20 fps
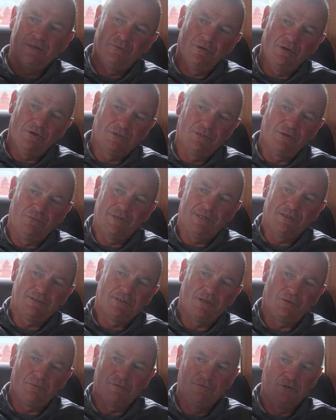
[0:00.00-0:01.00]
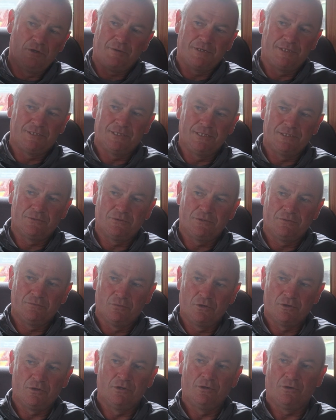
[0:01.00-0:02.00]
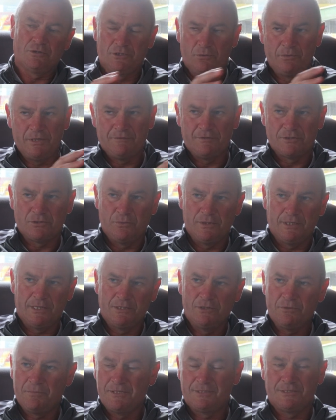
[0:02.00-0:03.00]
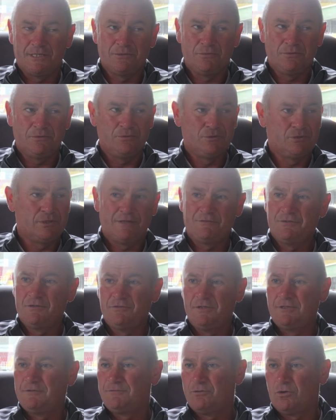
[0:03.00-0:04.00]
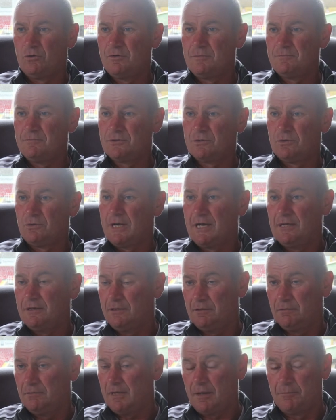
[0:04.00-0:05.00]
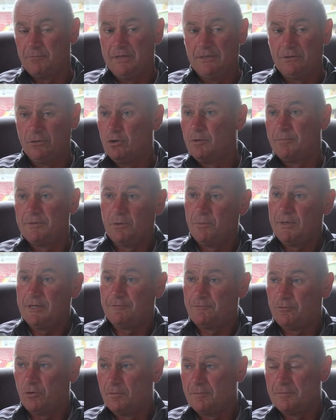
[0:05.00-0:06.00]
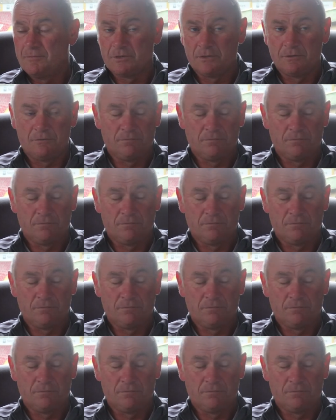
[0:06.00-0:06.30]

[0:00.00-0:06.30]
We're locked away. Torquay, nobody sees we've got locked away this weekend. Nobody sees we don't have to read forums or, I mean, who have away forums